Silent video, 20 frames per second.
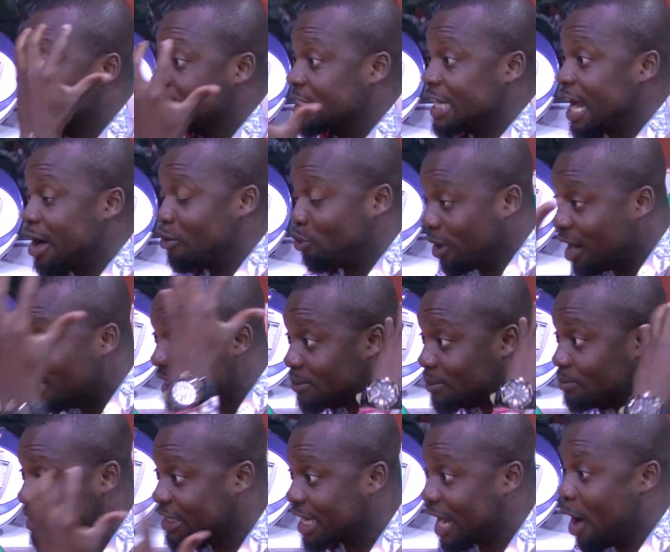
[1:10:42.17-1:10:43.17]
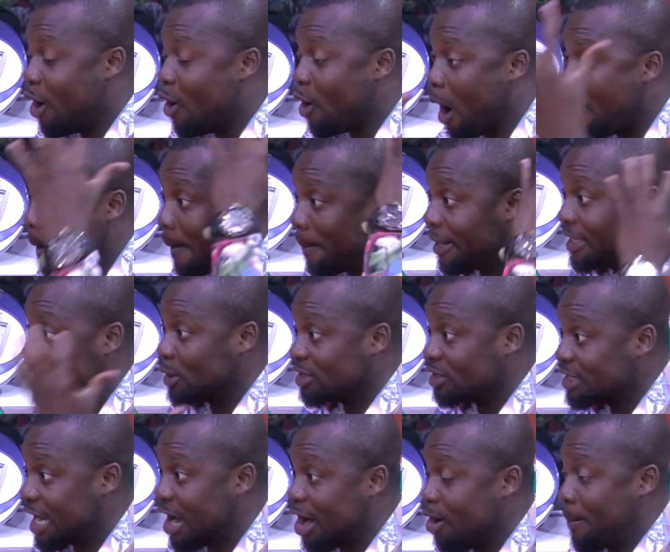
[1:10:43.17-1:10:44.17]
se kwali tribu se o papa de
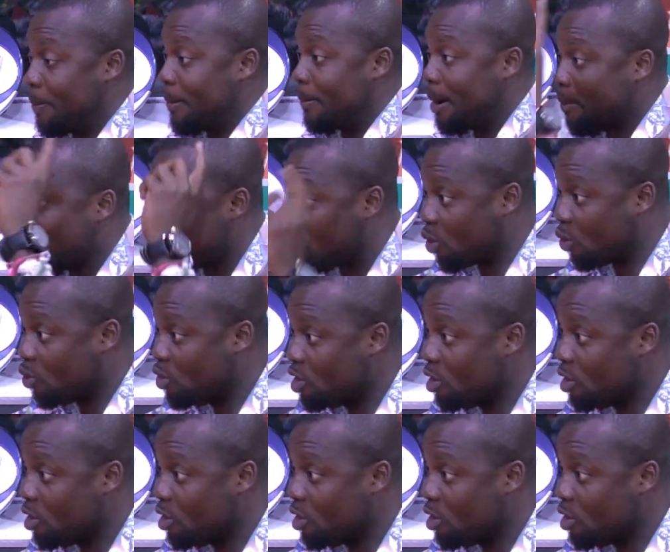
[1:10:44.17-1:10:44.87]
onye he o papa ba bo